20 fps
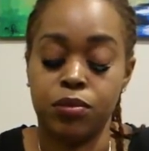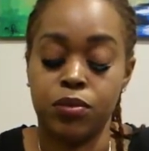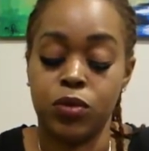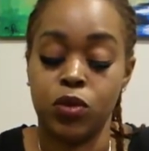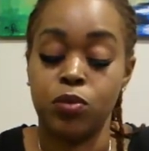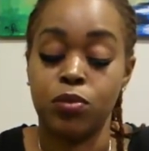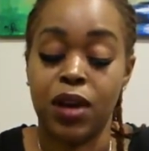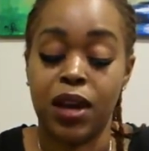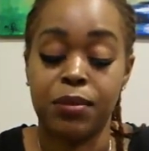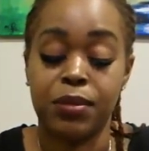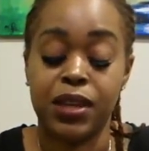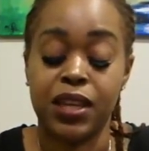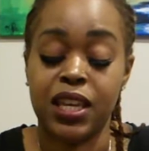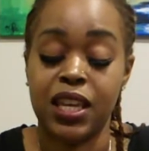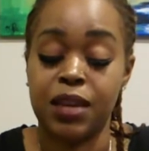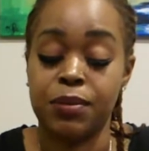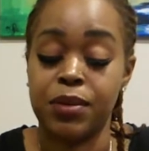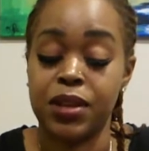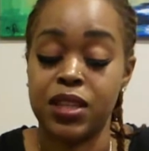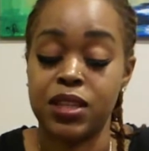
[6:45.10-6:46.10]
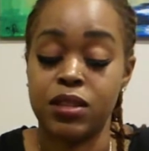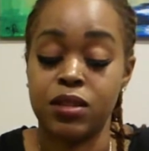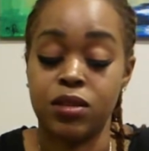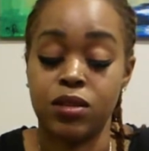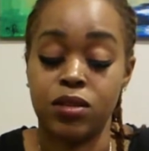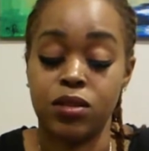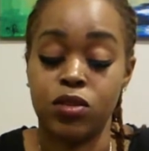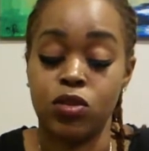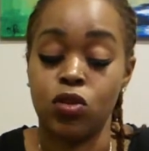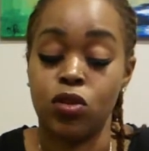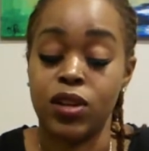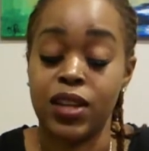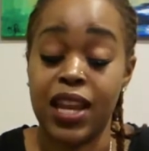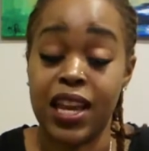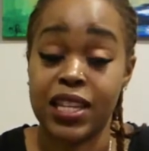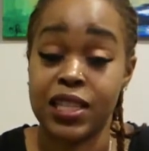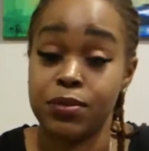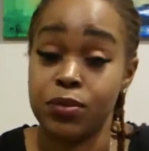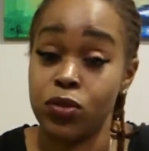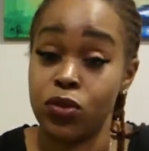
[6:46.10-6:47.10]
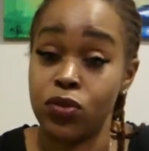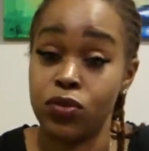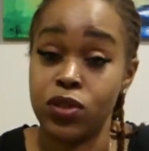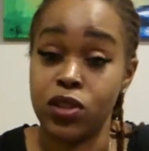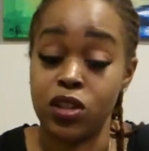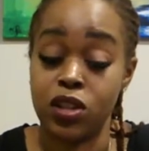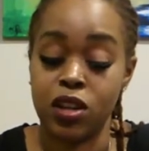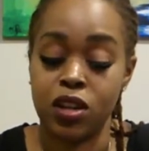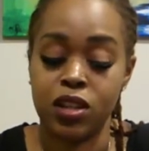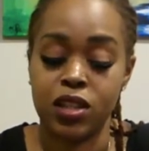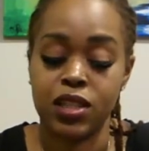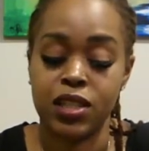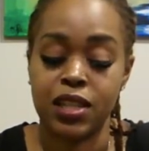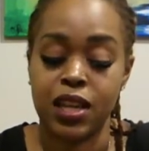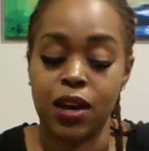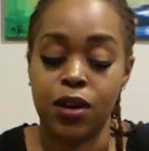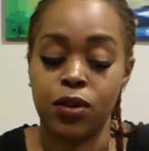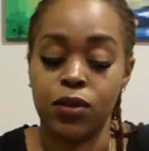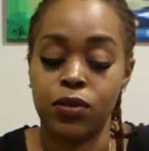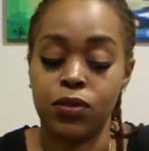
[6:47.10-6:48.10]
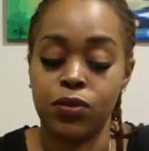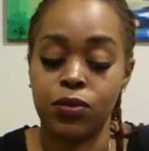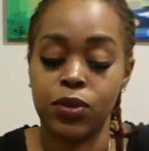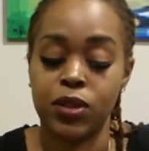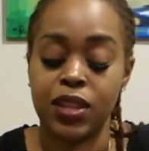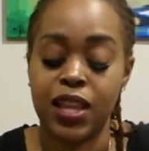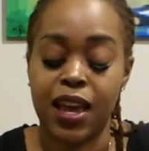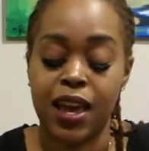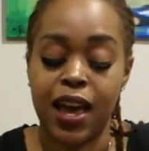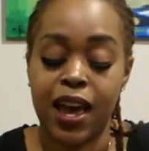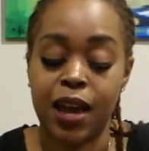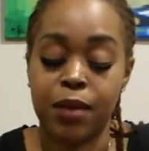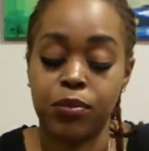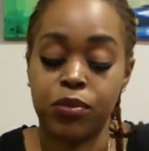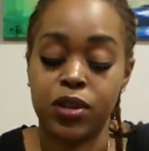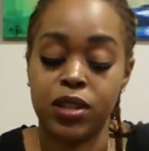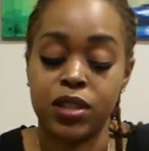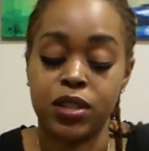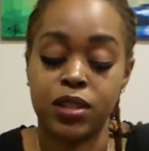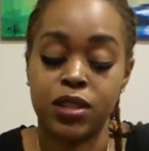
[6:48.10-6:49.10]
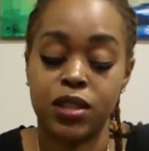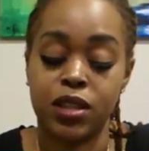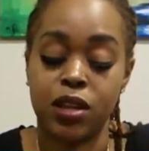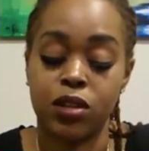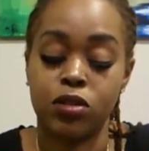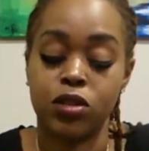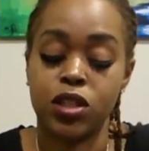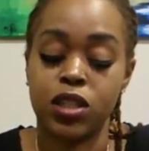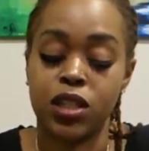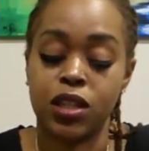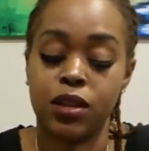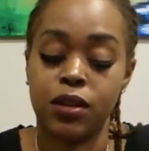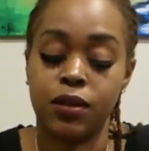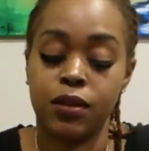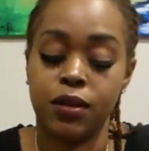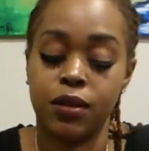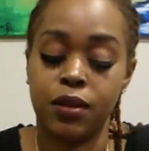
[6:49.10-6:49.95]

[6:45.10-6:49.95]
You might be keeping your next move to yourself with that High Priestess energy.